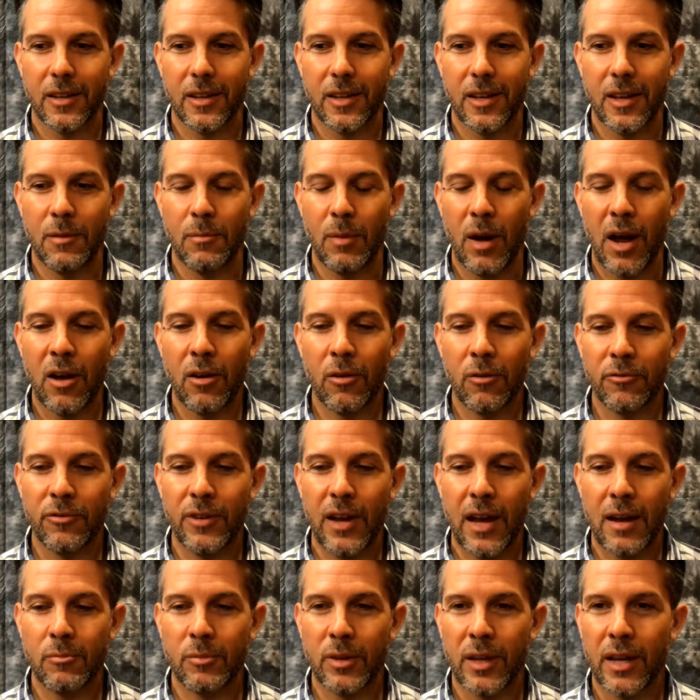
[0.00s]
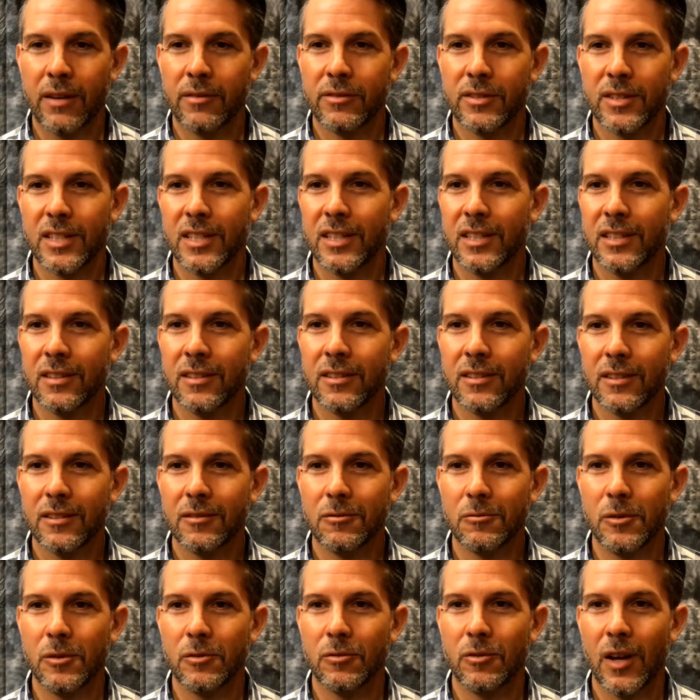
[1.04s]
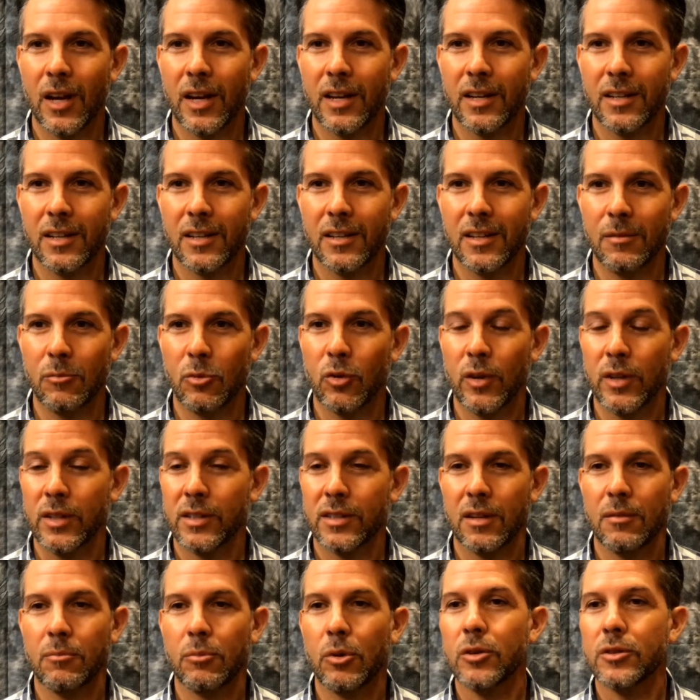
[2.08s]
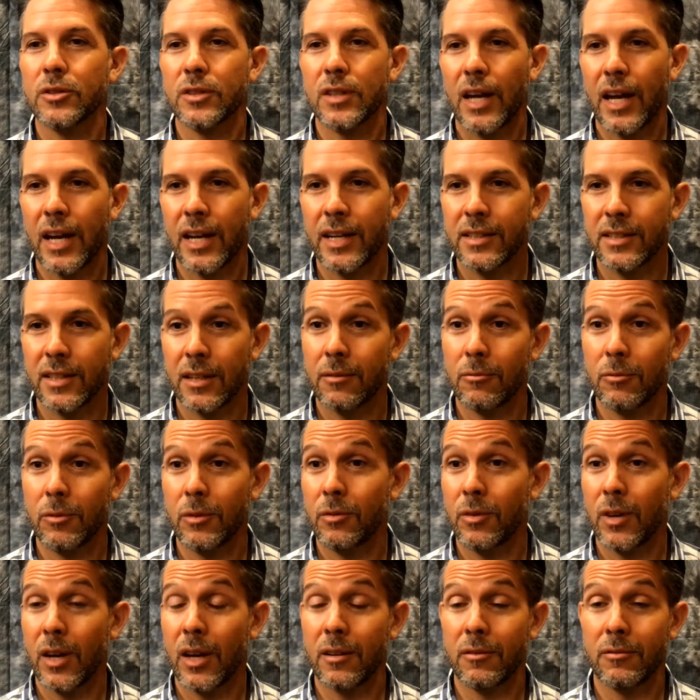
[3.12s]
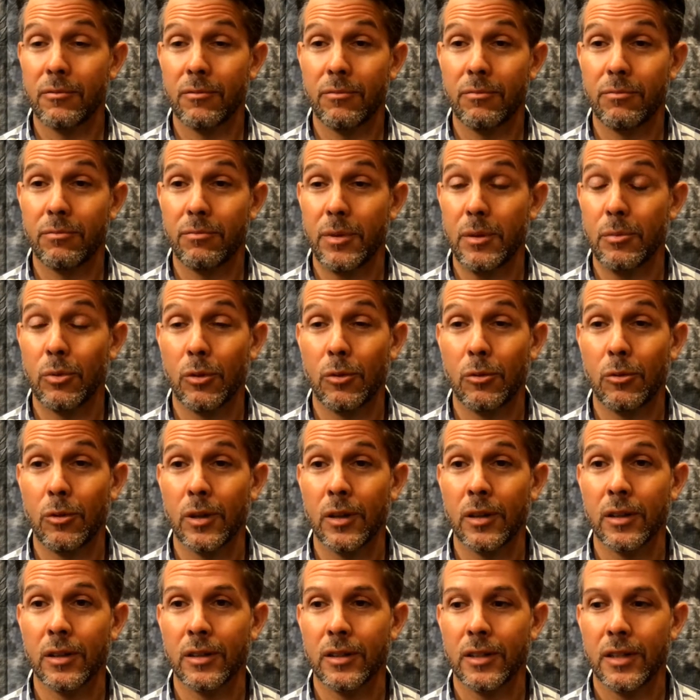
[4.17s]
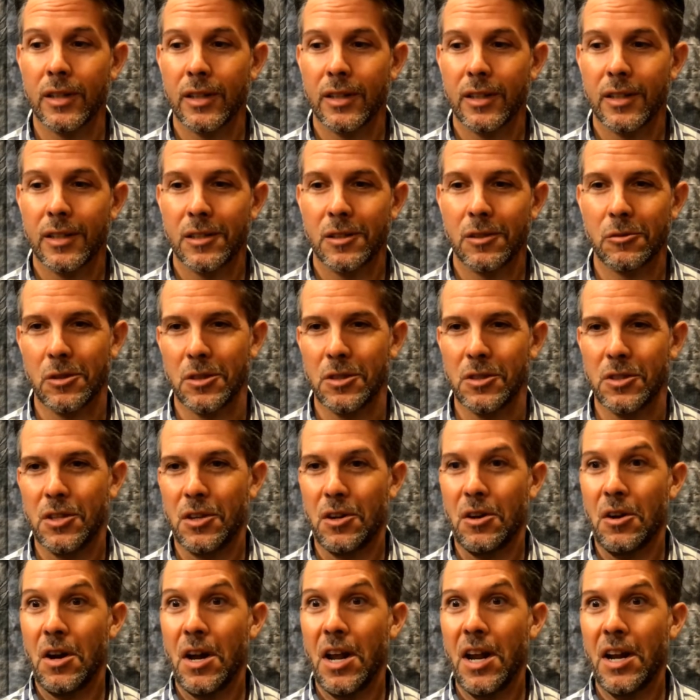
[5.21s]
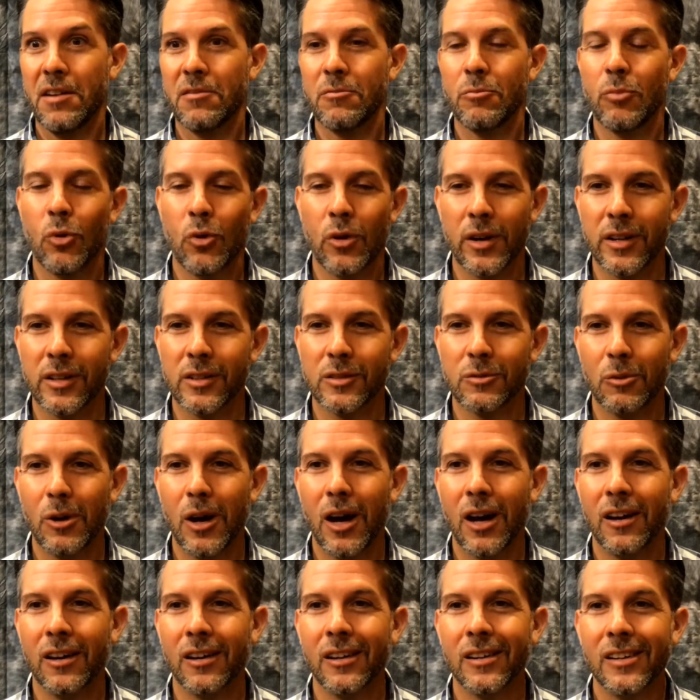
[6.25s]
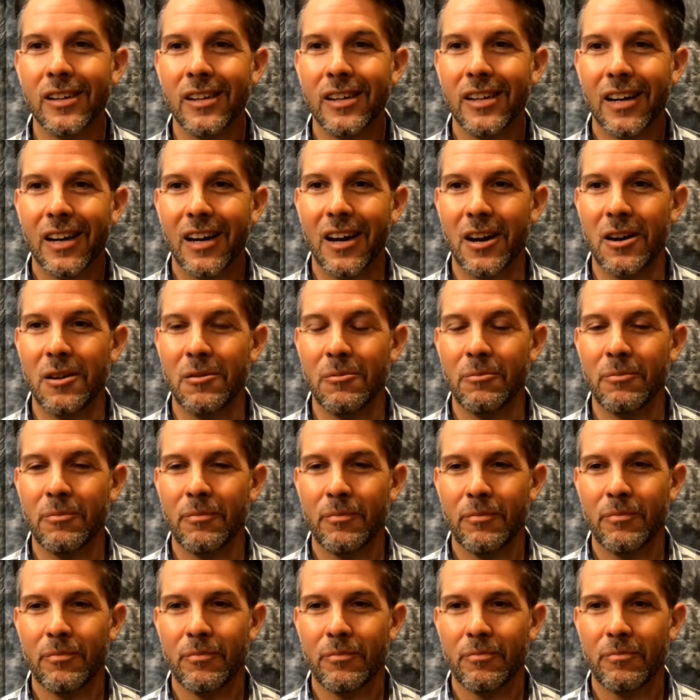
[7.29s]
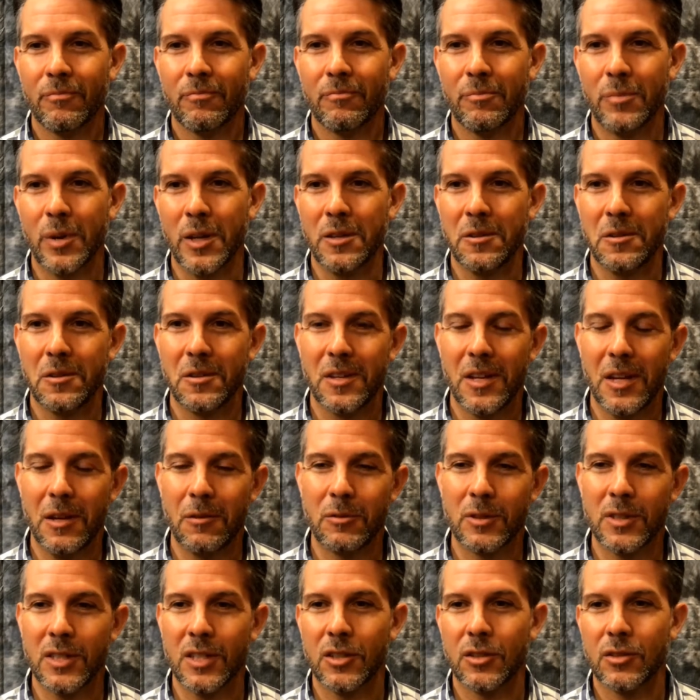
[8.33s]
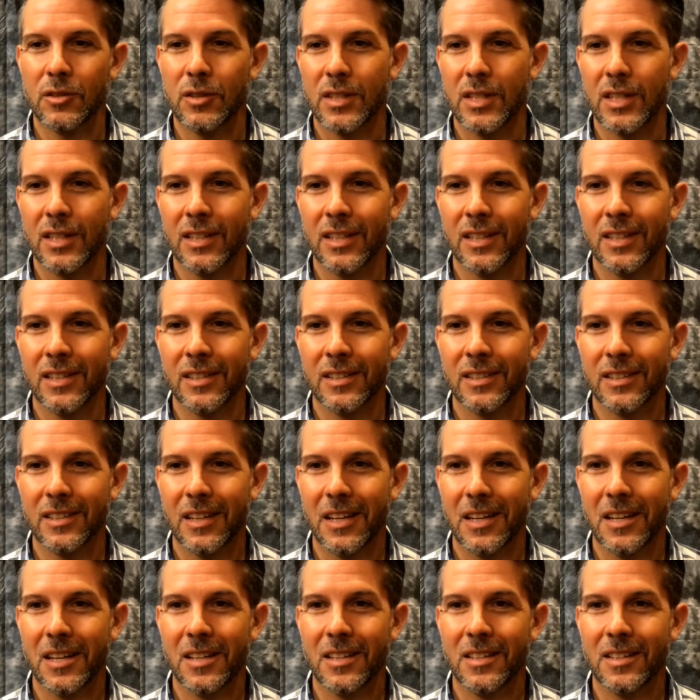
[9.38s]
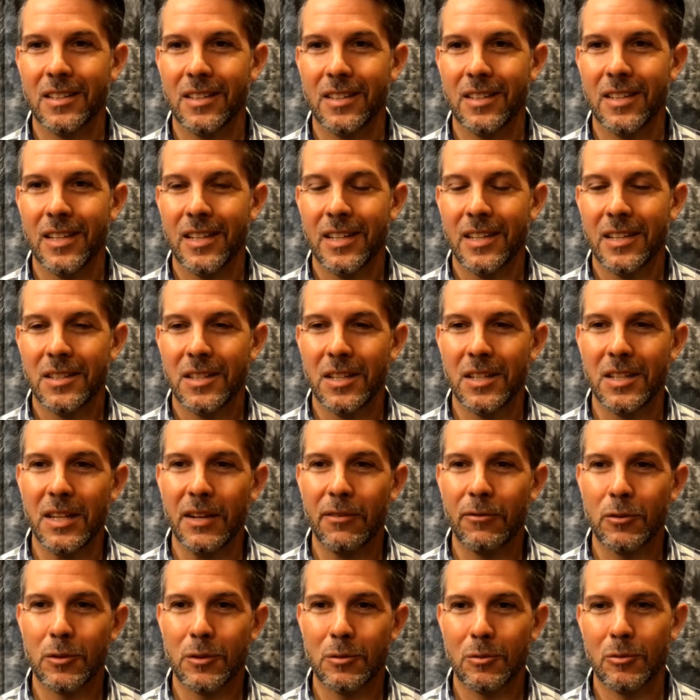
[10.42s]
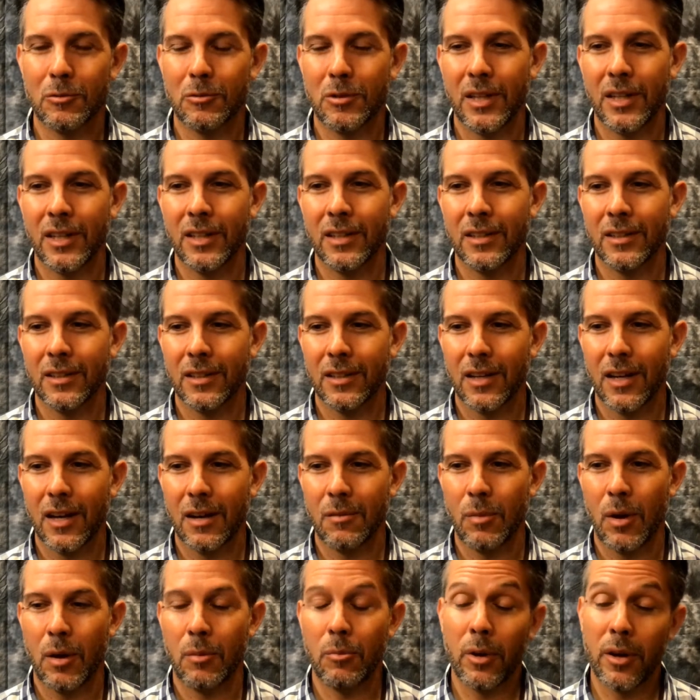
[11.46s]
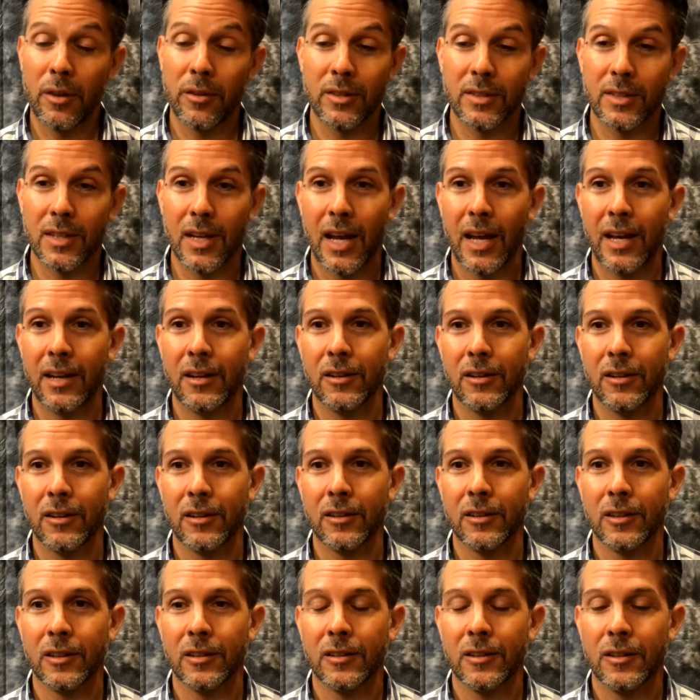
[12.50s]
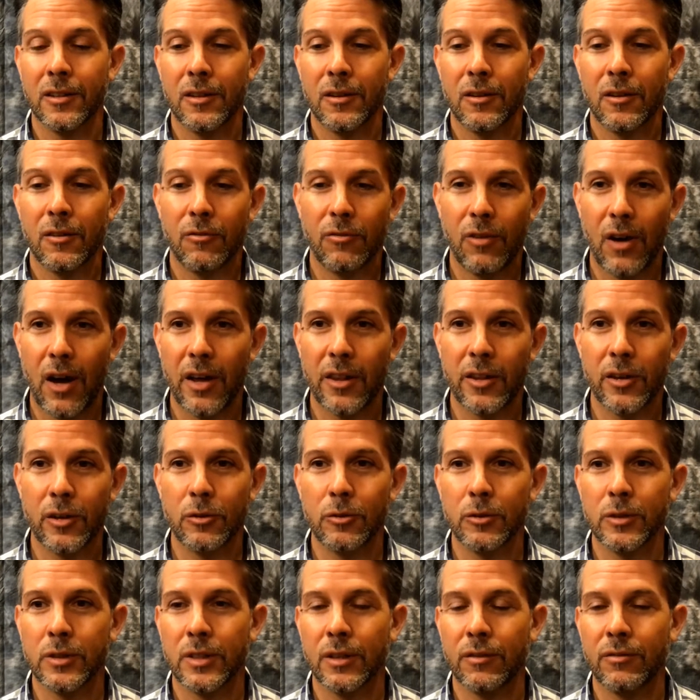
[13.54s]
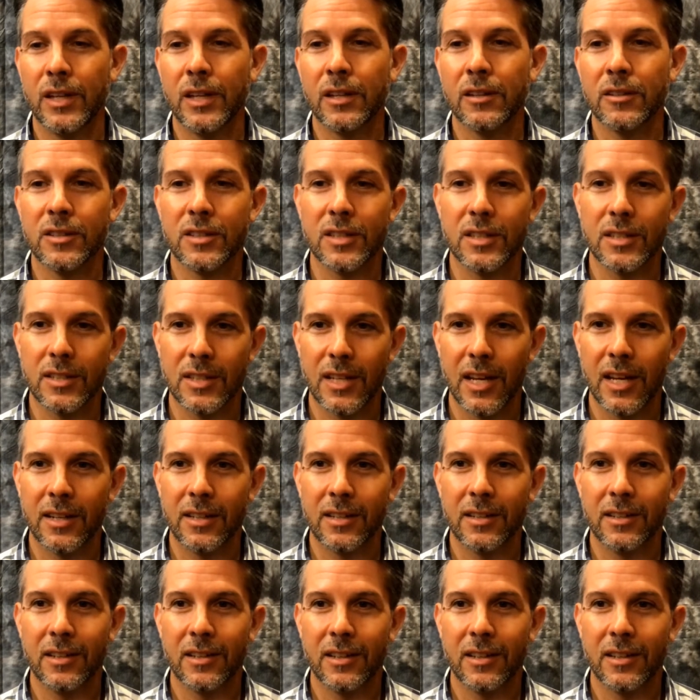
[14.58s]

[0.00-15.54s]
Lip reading: in my own family, I've seen we've got immigrants on both sides, and we've got people who are considered native-born as well. But it was interesting the difference between on my mother's side, her father who was of English descent,